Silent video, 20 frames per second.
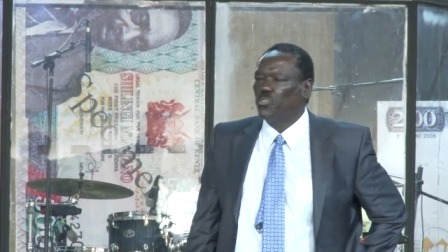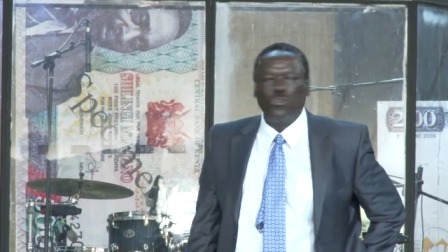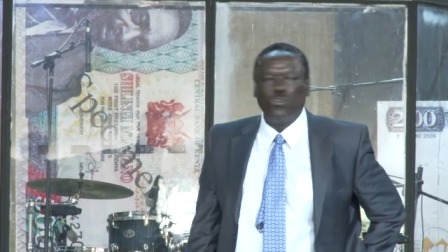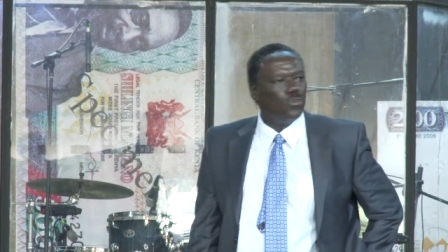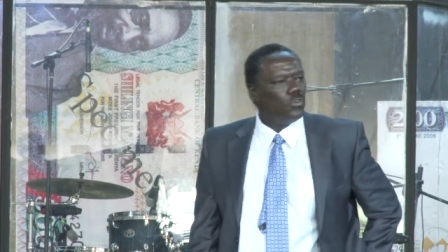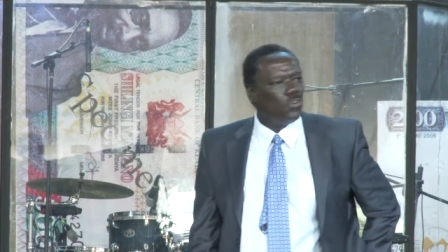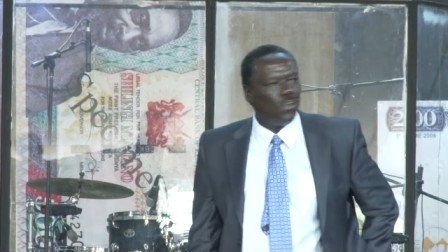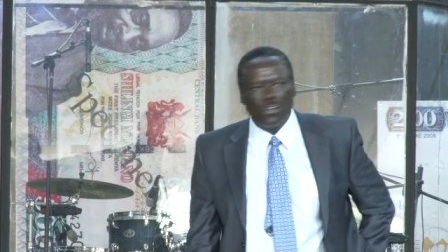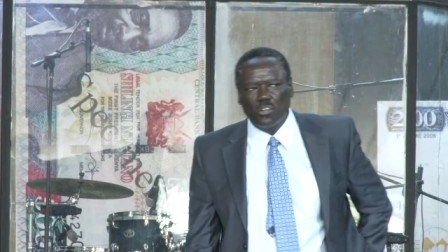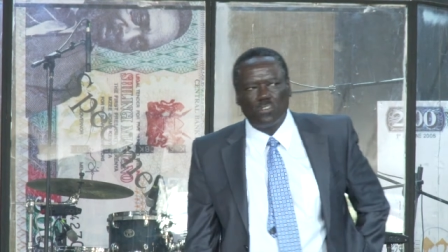
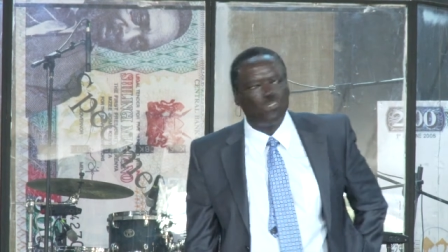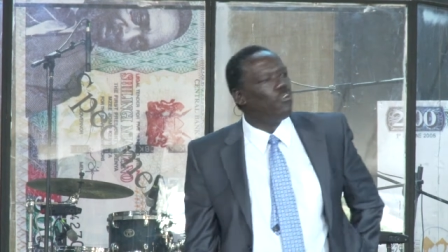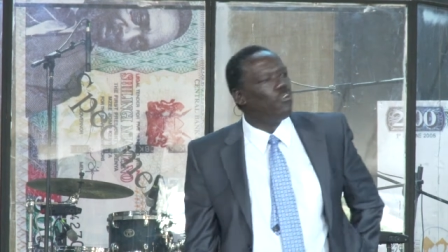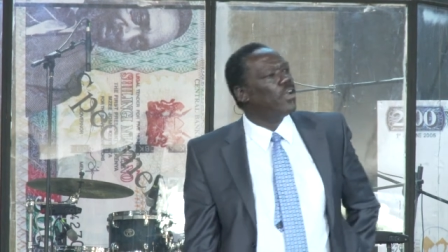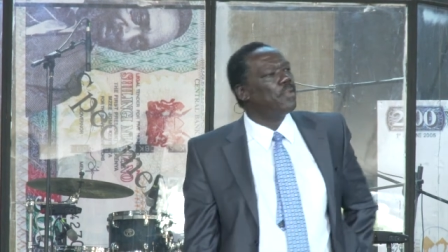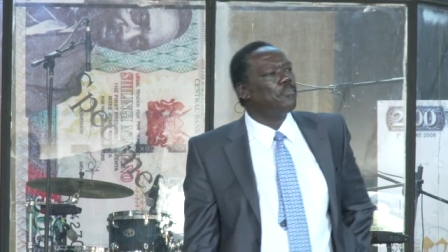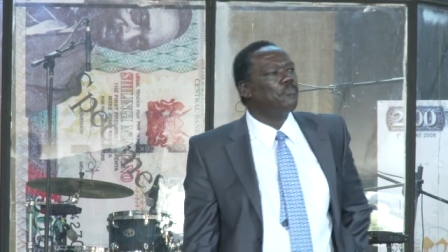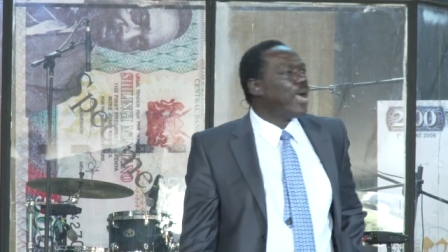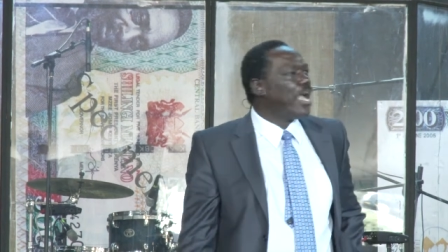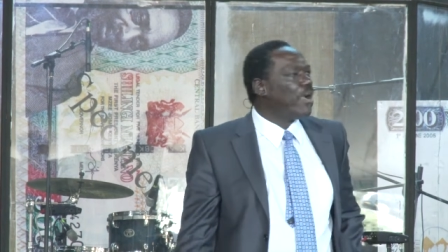do not go
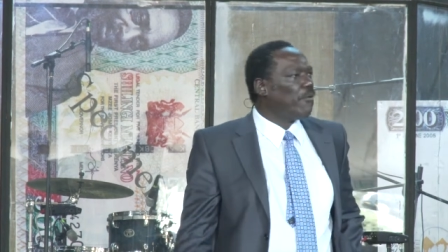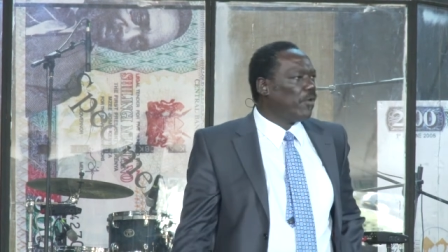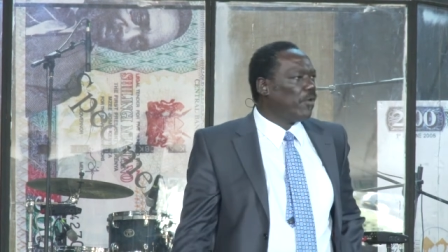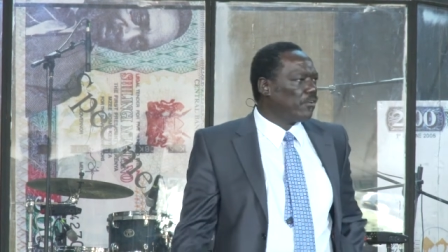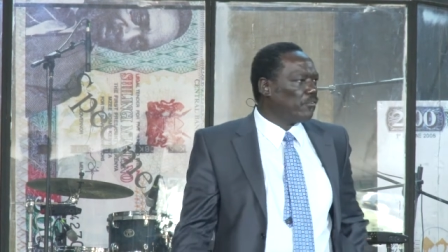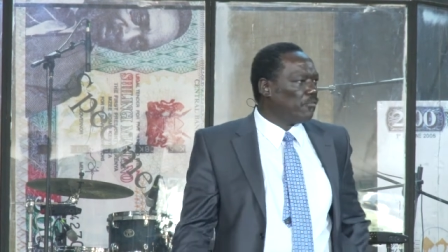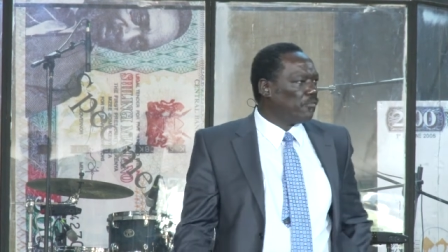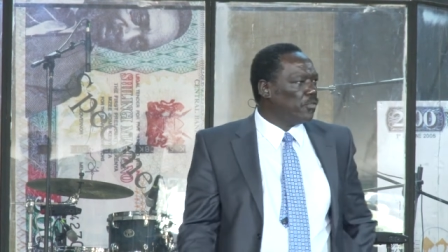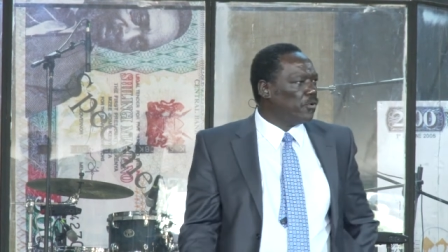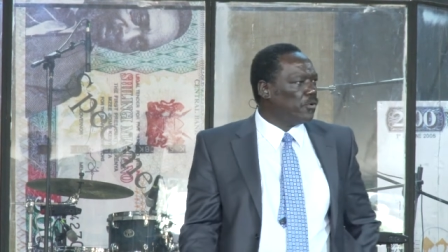and buy
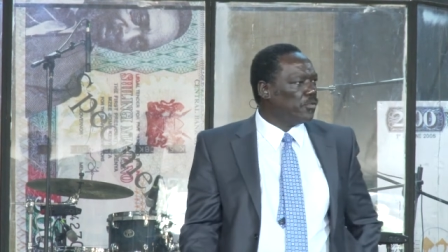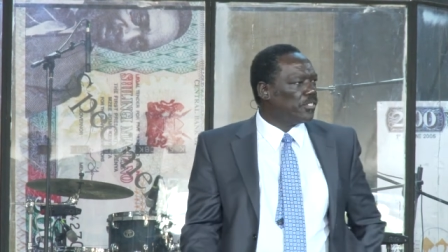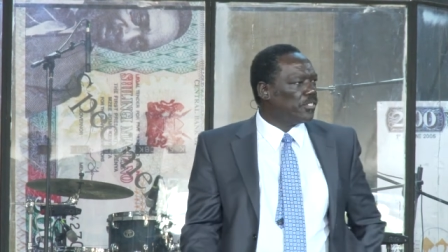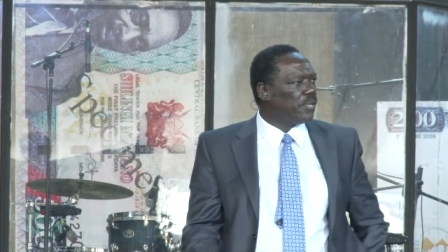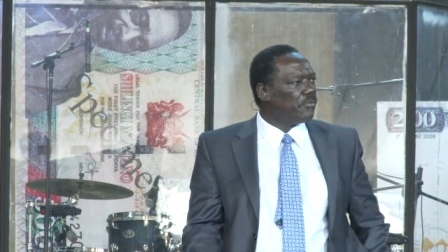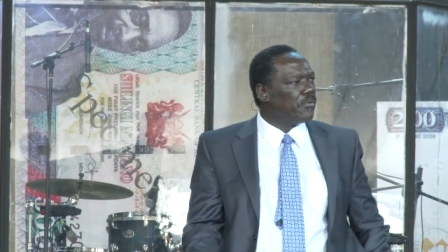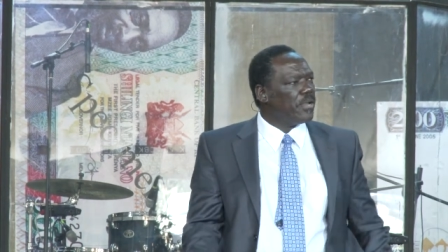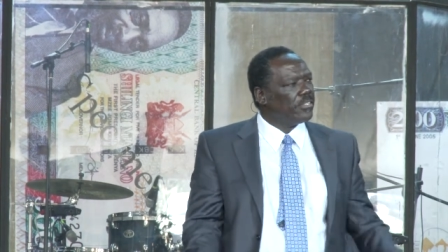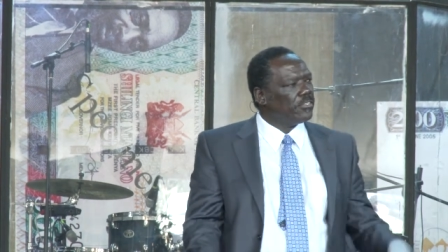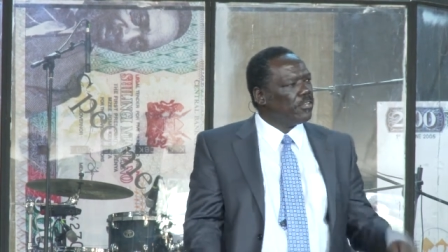one of those.
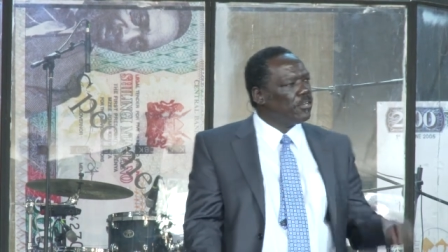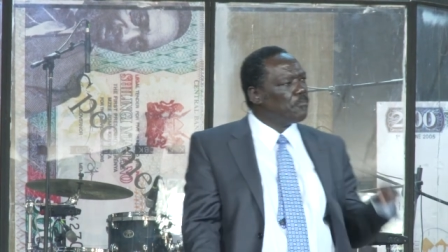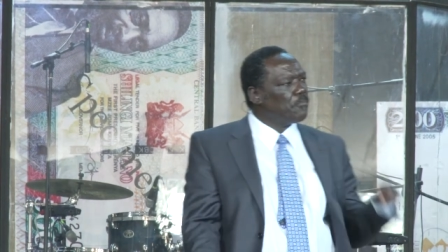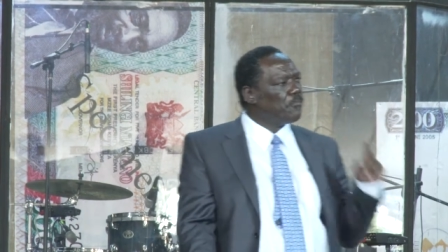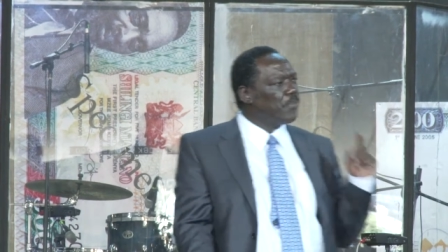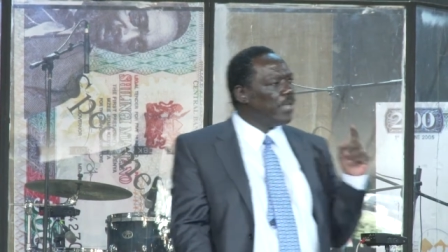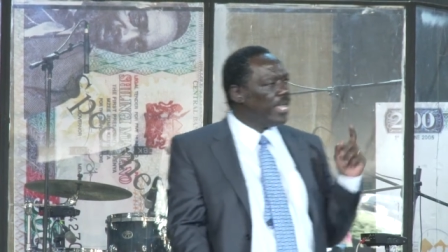The reason